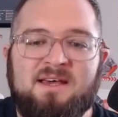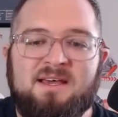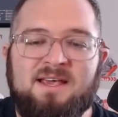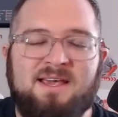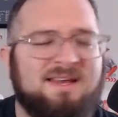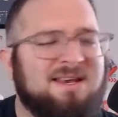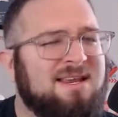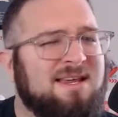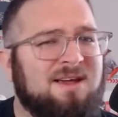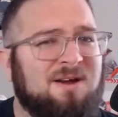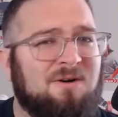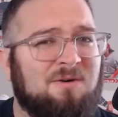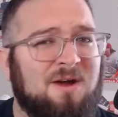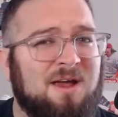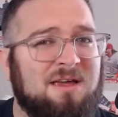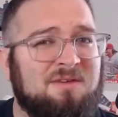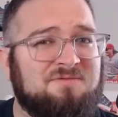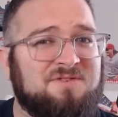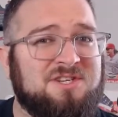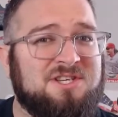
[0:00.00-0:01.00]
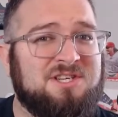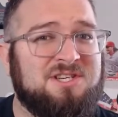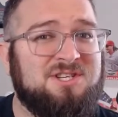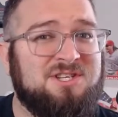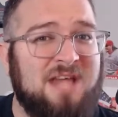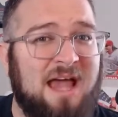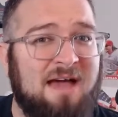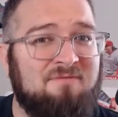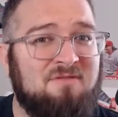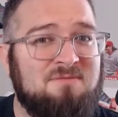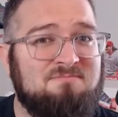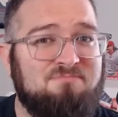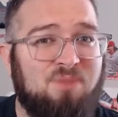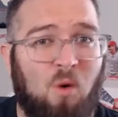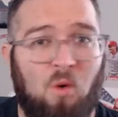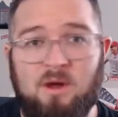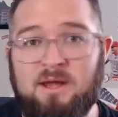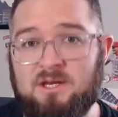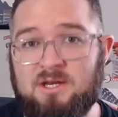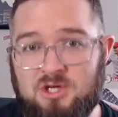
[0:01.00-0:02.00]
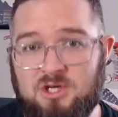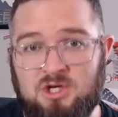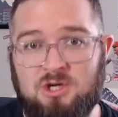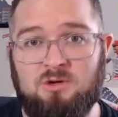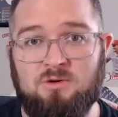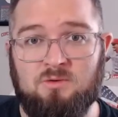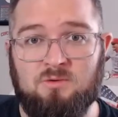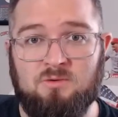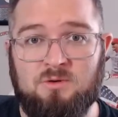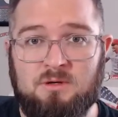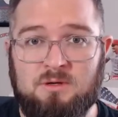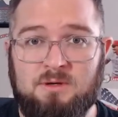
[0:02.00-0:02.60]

He had an ERA of 7.2